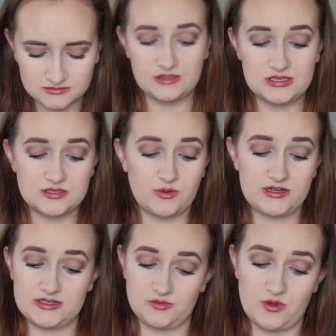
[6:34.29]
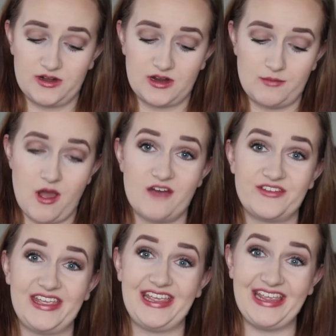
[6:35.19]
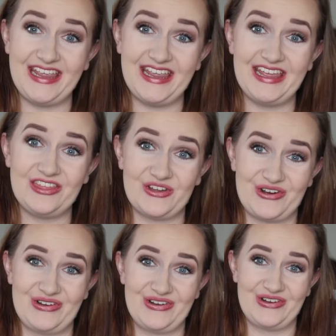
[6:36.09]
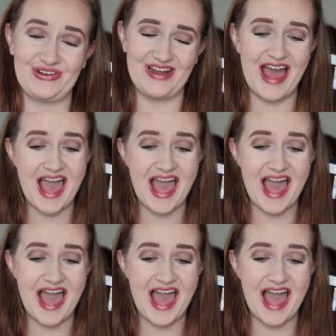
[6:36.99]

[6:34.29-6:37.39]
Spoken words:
This one doesn't want to come off either.